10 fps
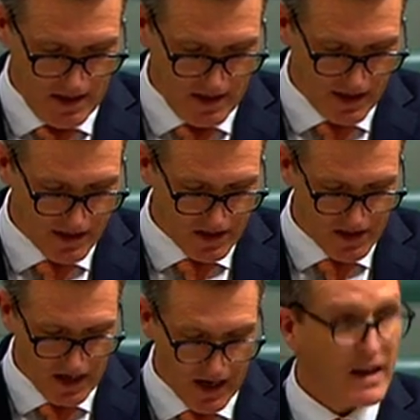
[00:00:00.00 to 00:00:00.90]
Needless to
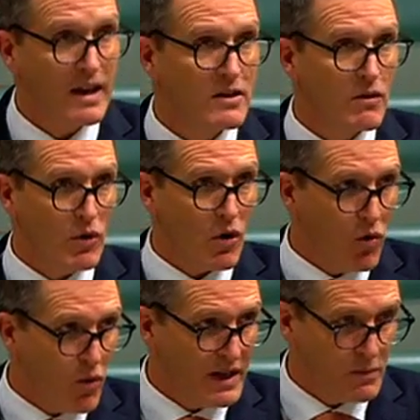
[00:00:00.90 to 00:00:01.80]
say, it would
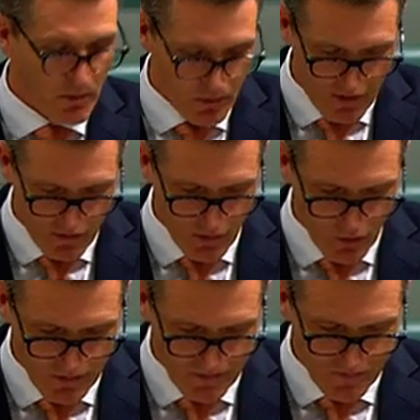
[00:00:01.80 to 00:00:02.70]
always be
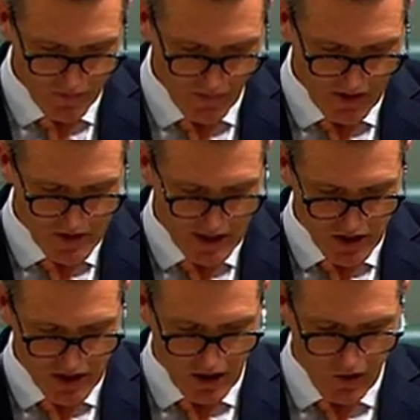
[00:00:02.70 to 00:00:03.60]
preferable if such
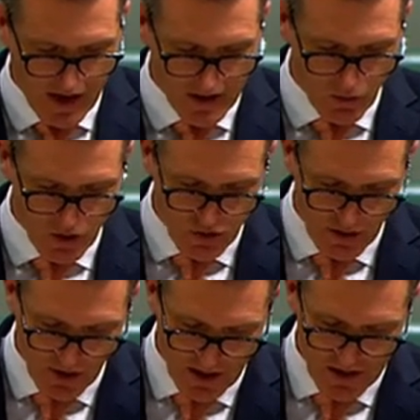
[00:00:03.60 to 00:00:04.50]
integrated or
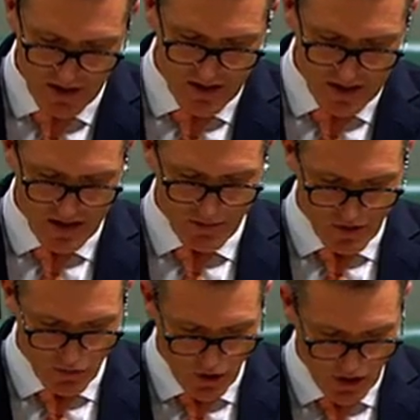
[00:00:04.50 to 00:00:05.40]
streamlined
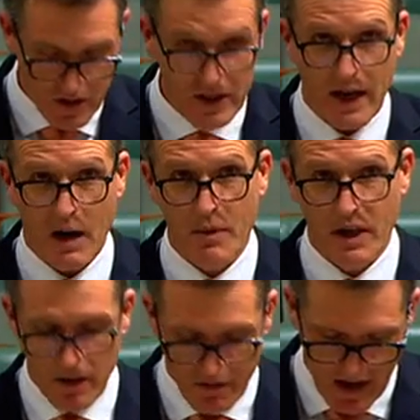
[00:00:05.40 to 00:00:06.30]
systems were set up
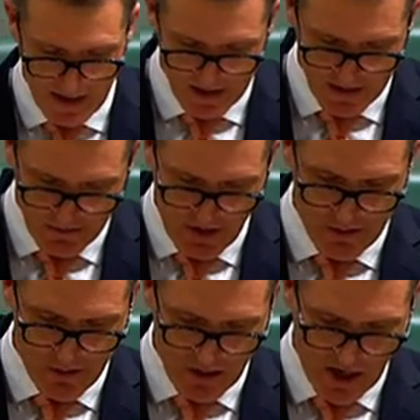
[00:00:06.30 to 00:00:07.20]
in advance
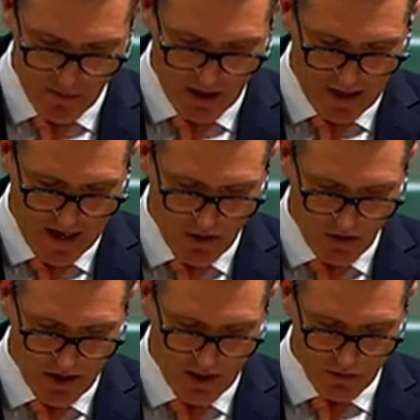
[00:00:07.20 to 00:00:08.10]
rather than coming late
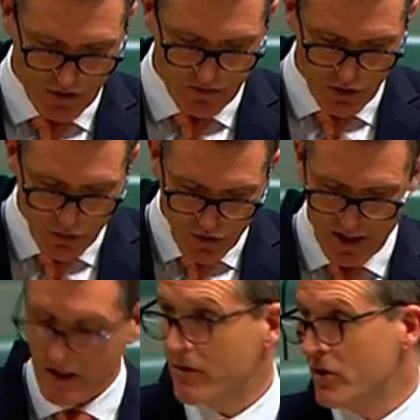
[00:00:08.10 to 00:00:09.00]
on the heels of two
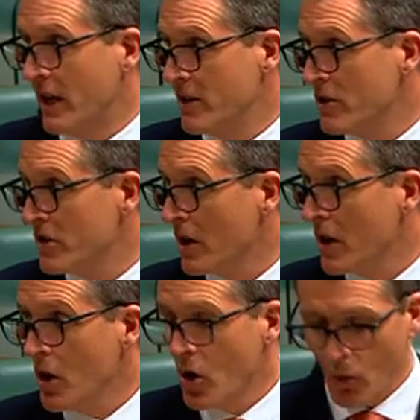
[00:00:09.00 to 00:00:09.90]
sets of changes,
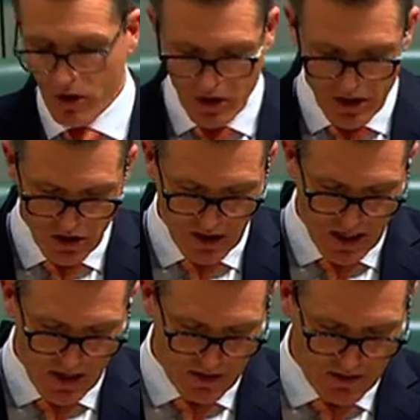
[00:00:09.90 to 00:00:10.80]
which
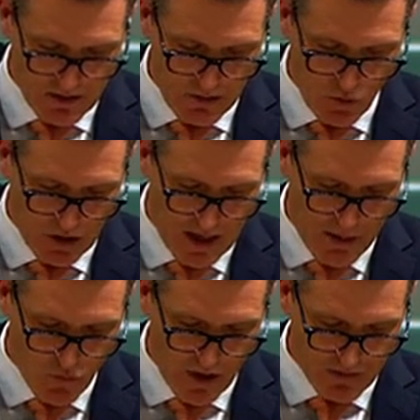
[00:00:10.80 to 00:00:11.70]
initially will
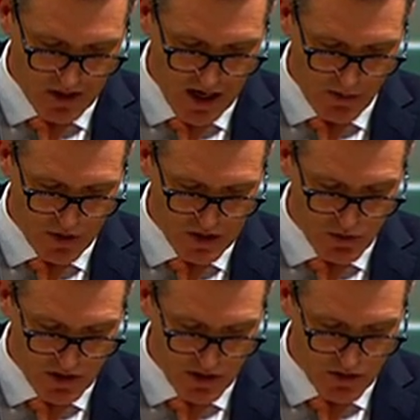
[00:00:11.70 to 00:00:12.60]
lump relevant companies
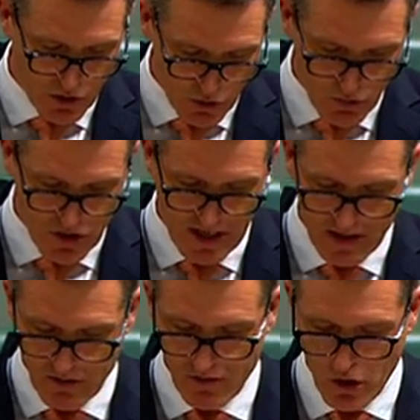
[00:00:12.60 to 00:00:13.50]
with two
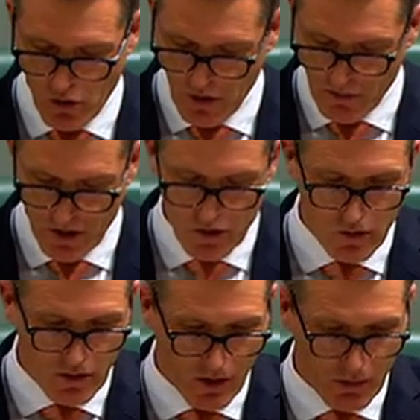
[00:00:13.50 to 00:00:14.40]
sets of new
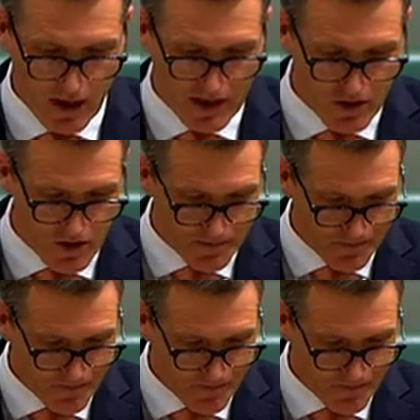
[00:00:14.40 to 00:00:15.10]
administrative obligations.